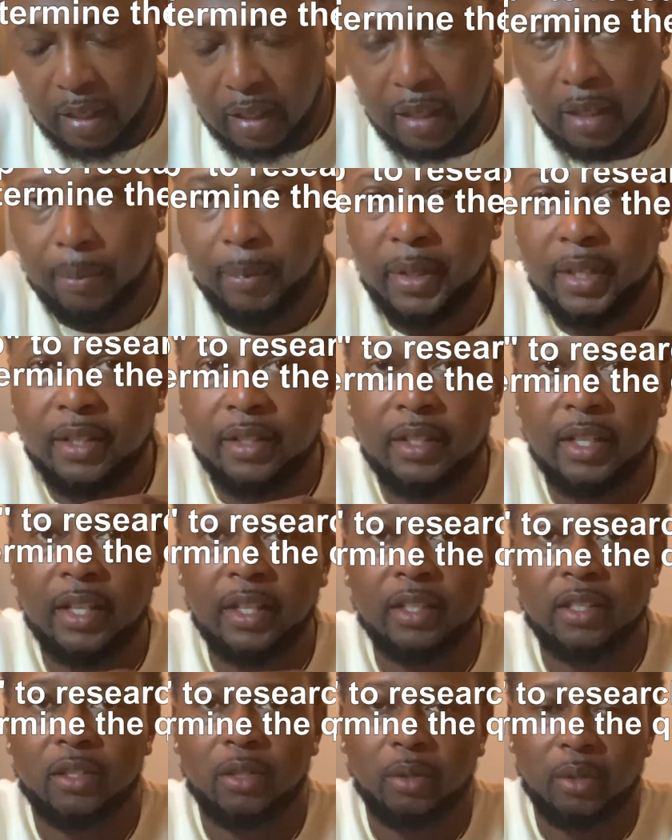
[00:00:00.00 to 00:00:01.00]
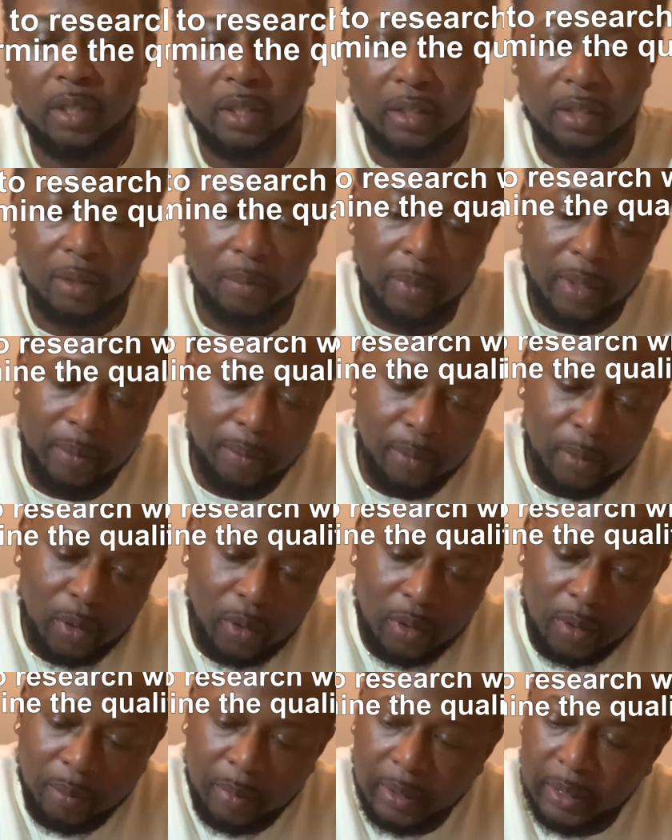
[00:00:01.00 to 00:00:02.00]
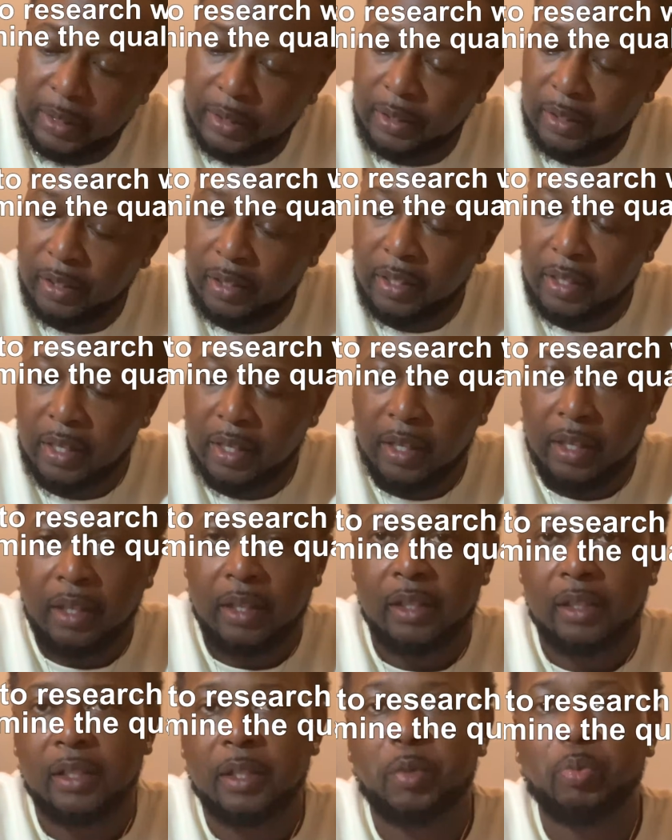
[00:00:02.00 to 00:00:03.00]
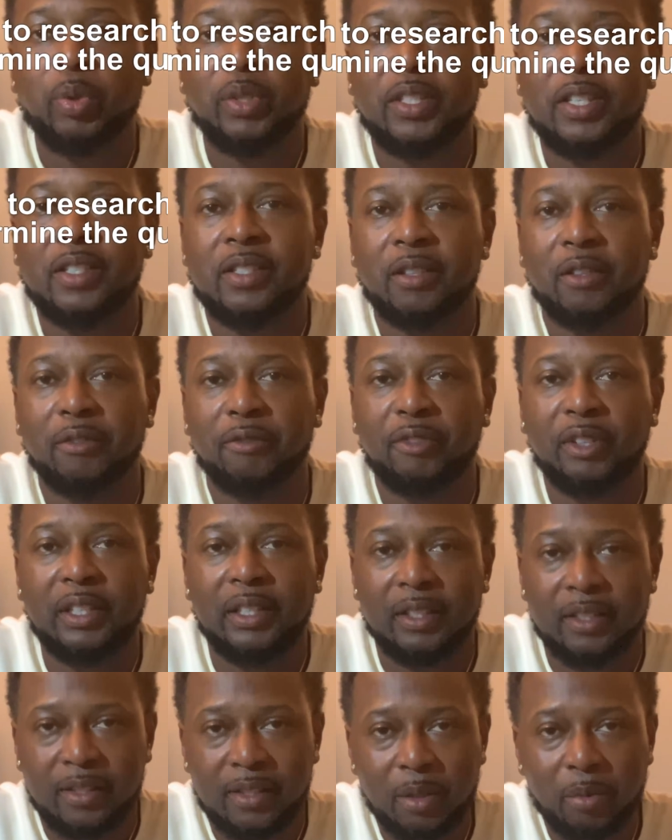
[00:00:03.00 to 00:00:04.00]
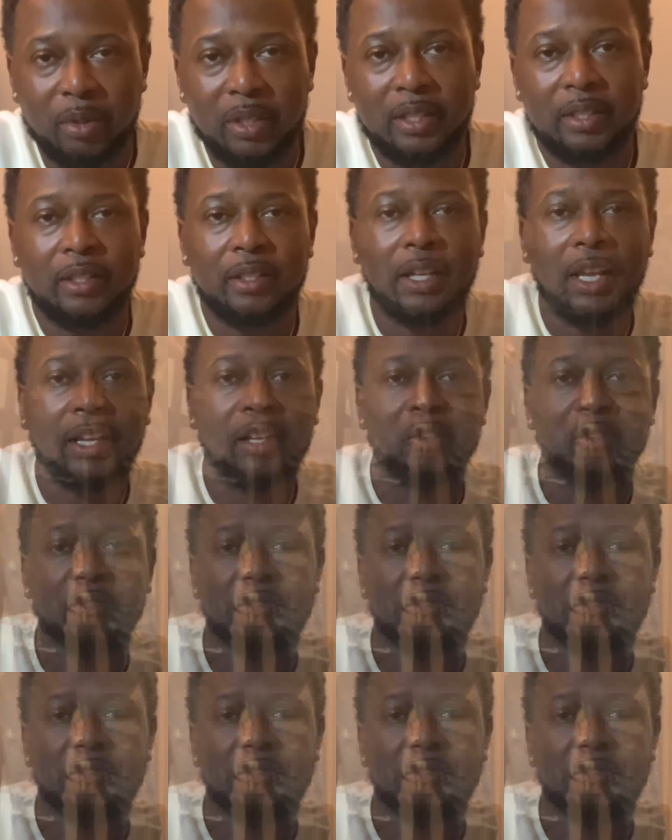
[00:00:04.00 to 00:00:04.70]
I'm gonna dig into it a little bit more, but let's put these on feet. Let's see what these look like on